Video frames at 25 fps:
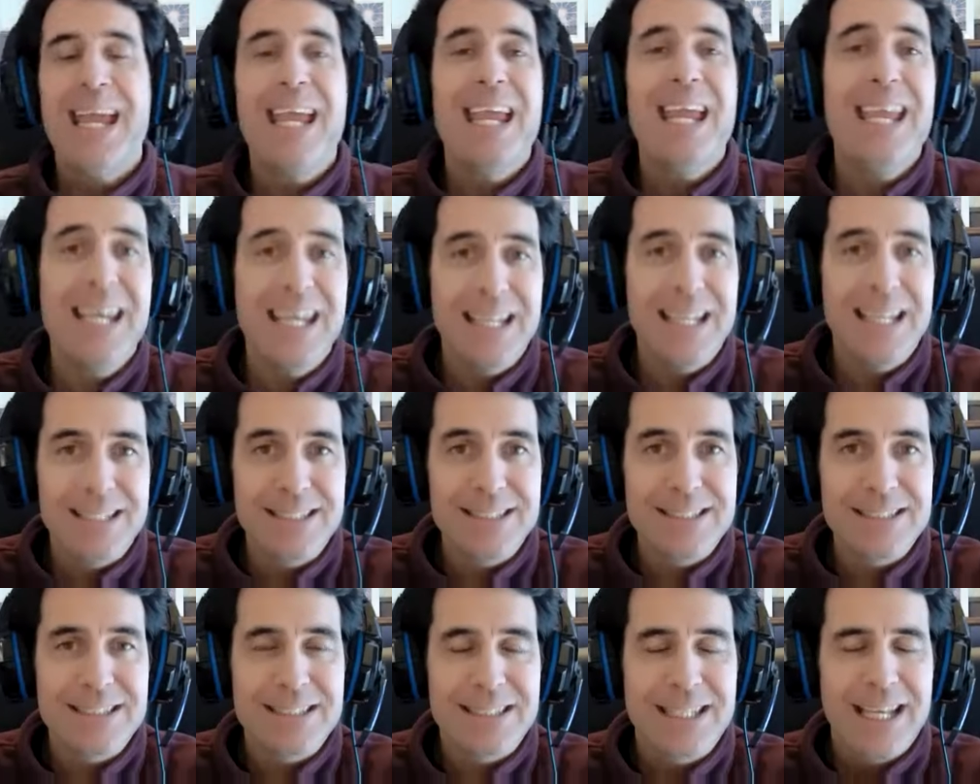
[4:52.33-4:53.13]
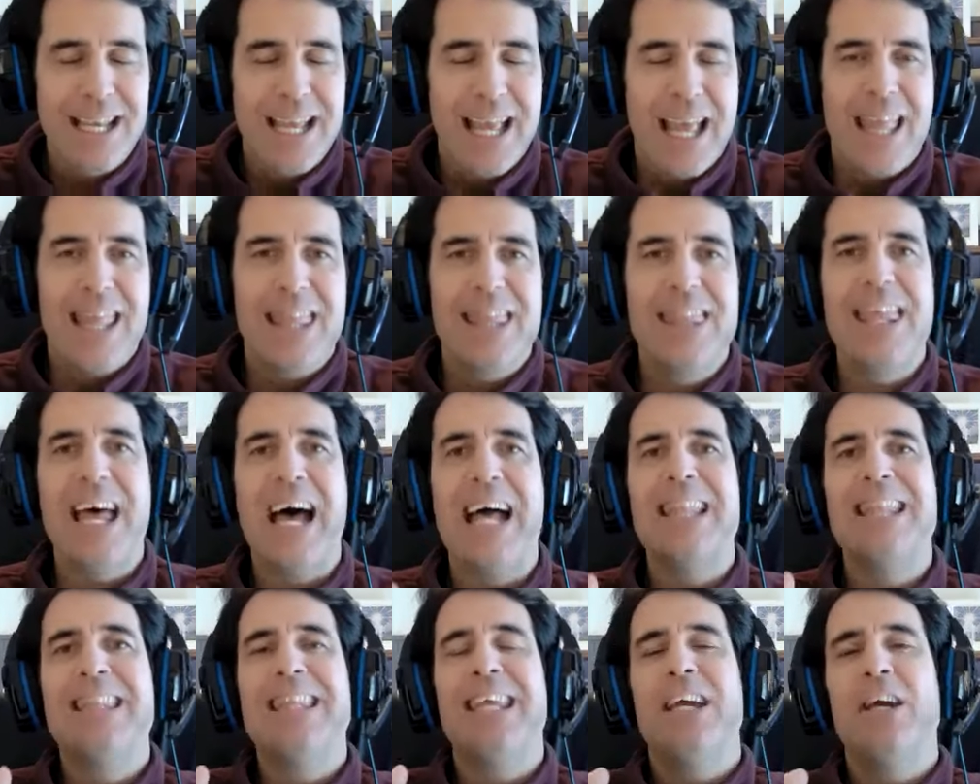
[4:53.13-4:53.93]
is
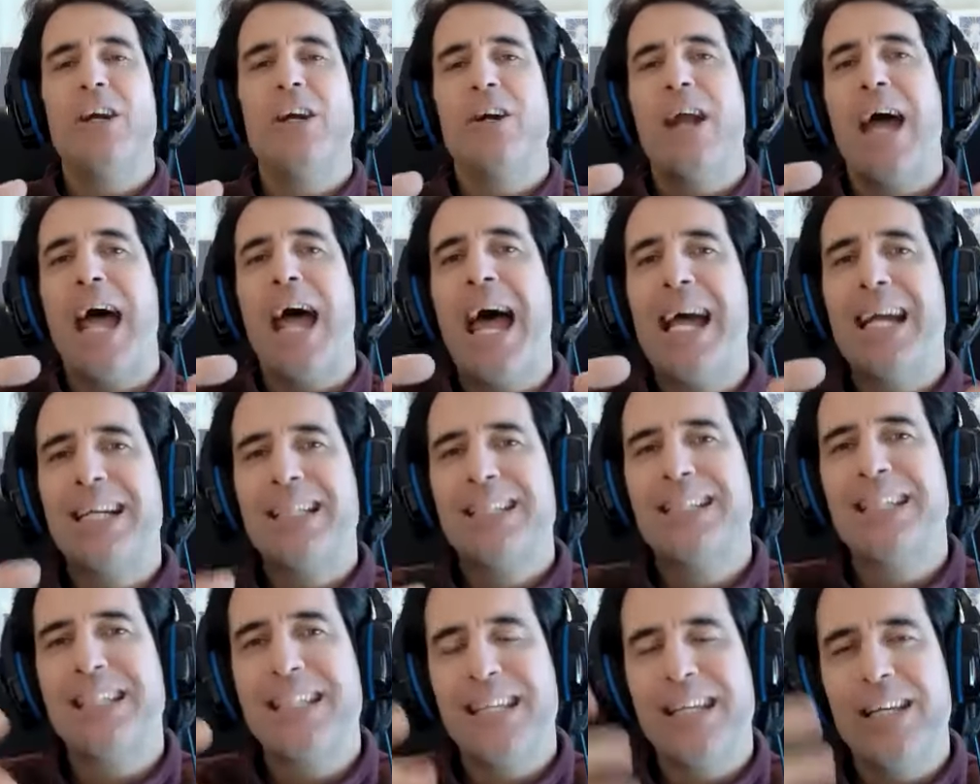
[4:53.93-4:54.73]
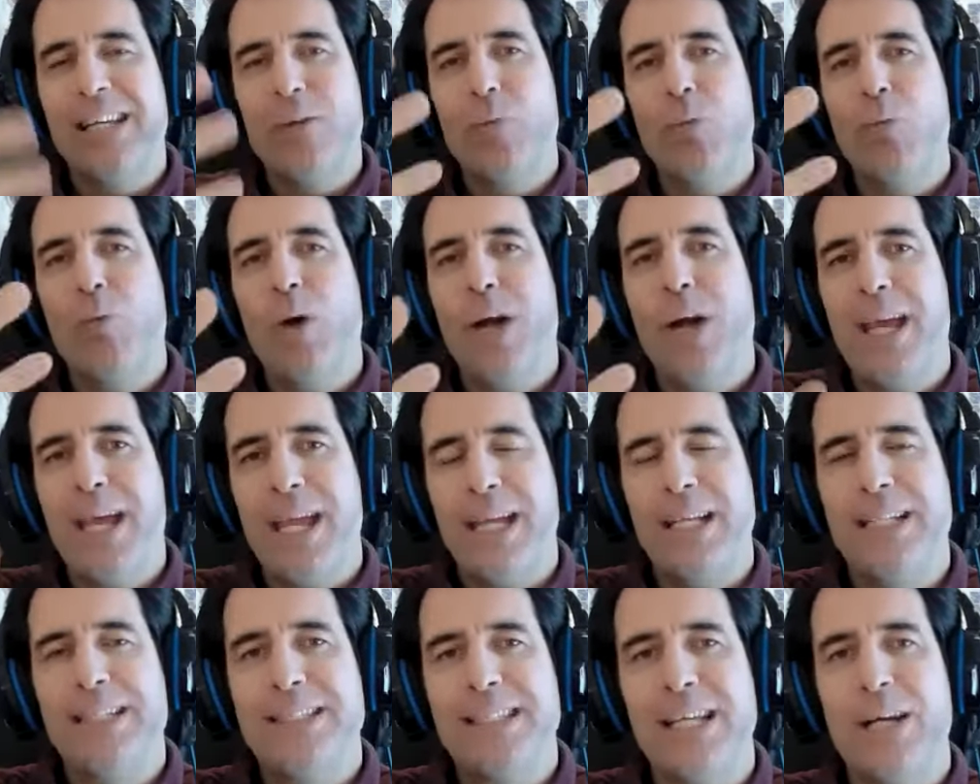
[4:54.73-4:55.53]
that they are acting in
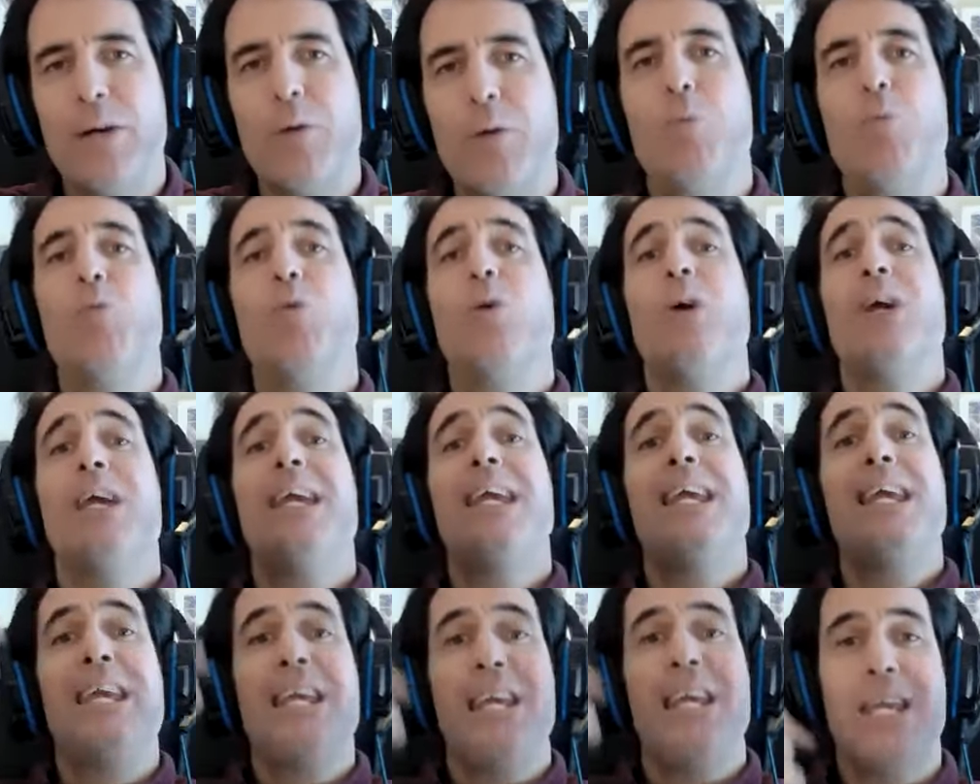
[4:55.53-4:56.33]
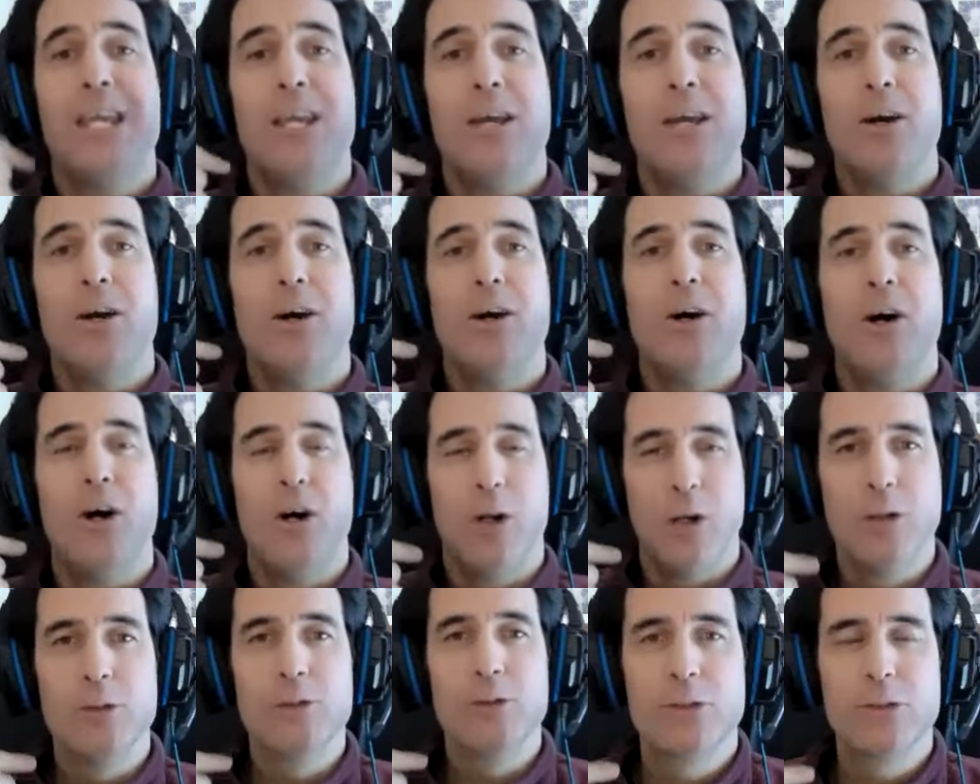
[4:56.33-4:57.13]
ways that we
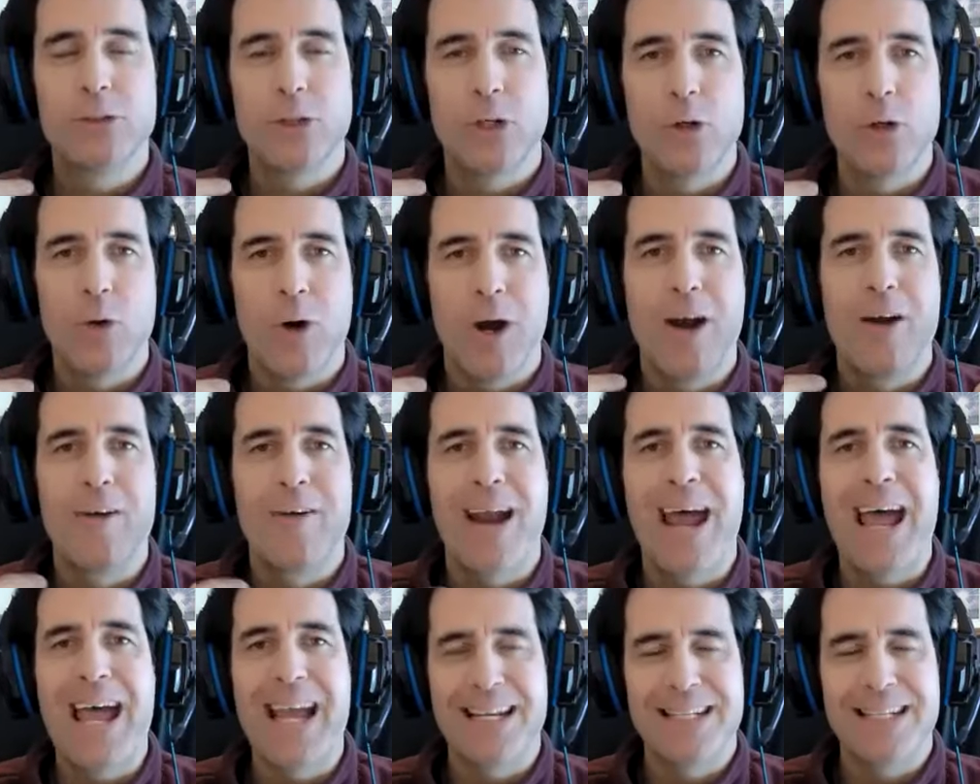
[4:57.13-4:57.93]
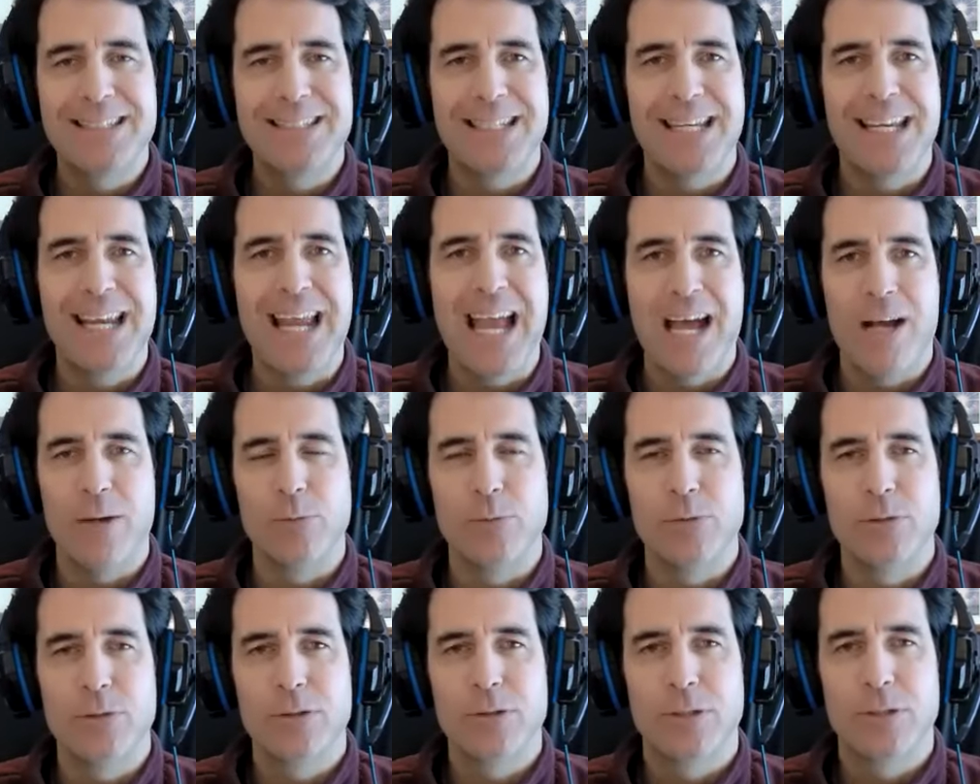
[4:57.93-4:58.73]
also are acting
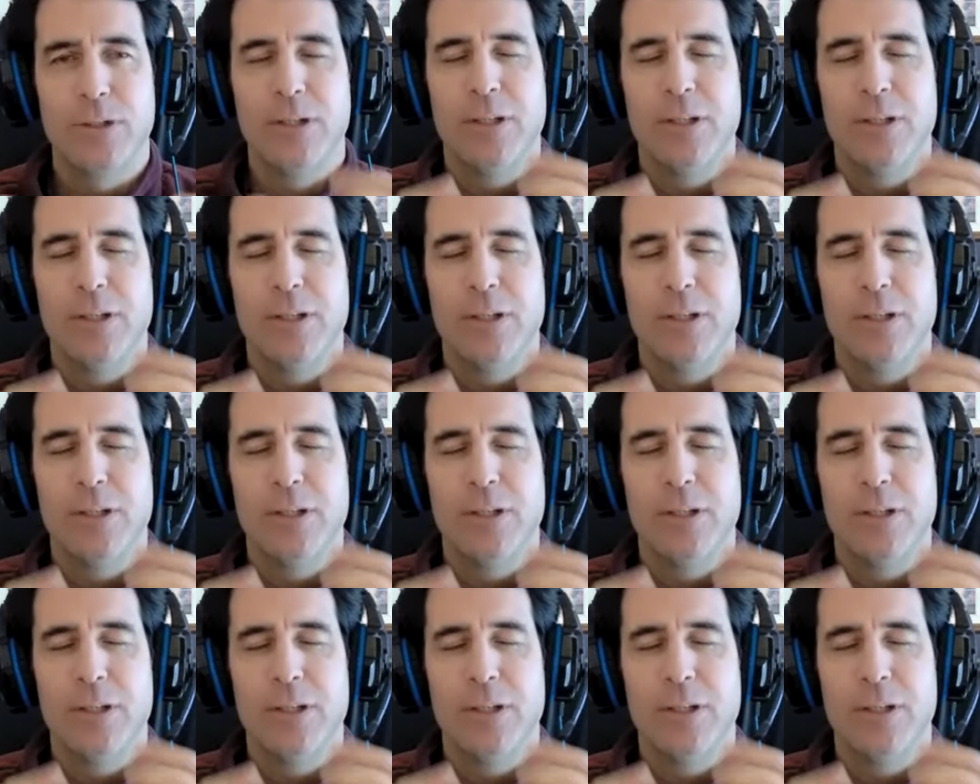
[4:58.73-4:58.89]
out.